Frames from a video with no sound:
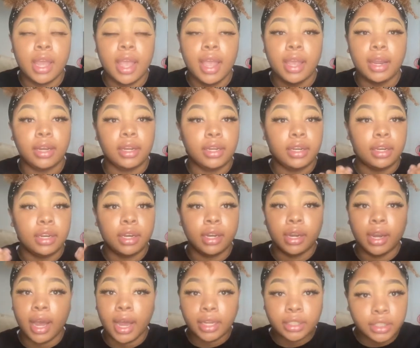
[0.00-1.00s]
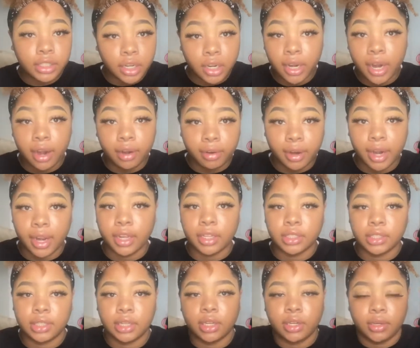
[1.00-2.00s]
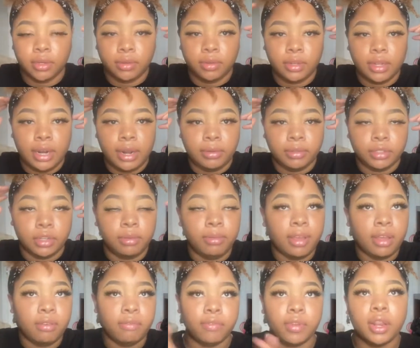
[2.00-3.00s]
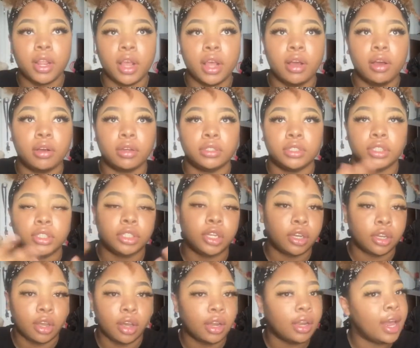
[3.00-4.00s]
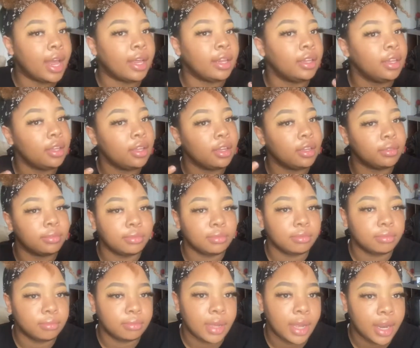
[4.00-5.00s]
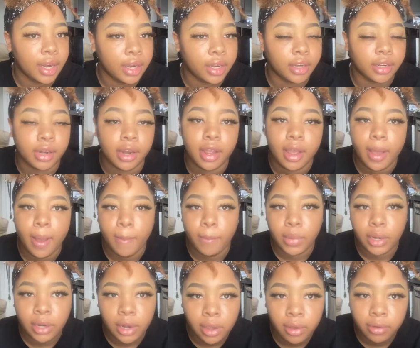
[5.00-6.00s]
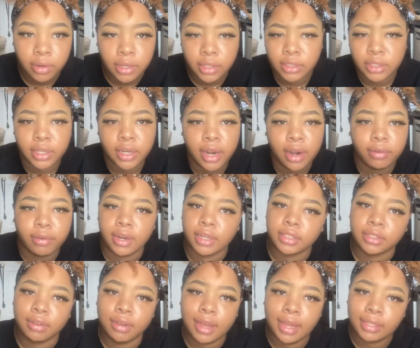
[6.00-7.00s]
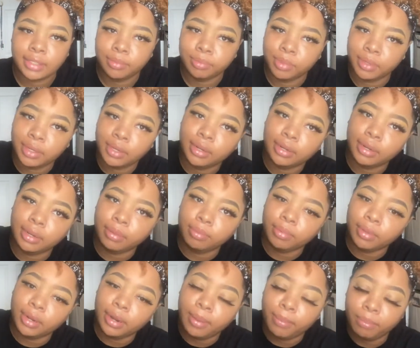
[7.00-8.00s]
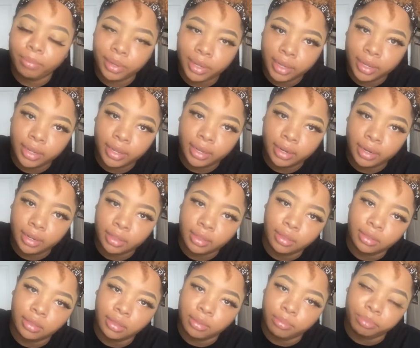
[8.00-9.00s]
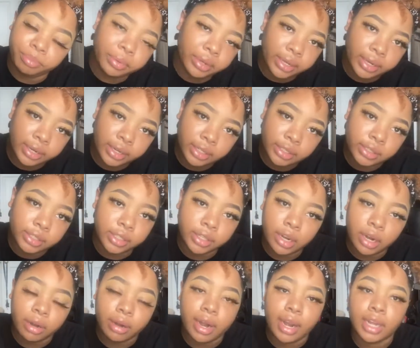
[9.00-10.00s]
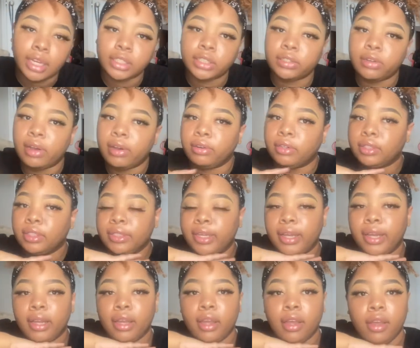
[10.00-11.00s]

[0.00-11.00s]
and did not turn out right. So, and I was gonna make a video to show y'all like, look, my hair, but no, it didn't turn out right. So I had to put it up in a bun, and then the bun didn't turn out right. So I was just like,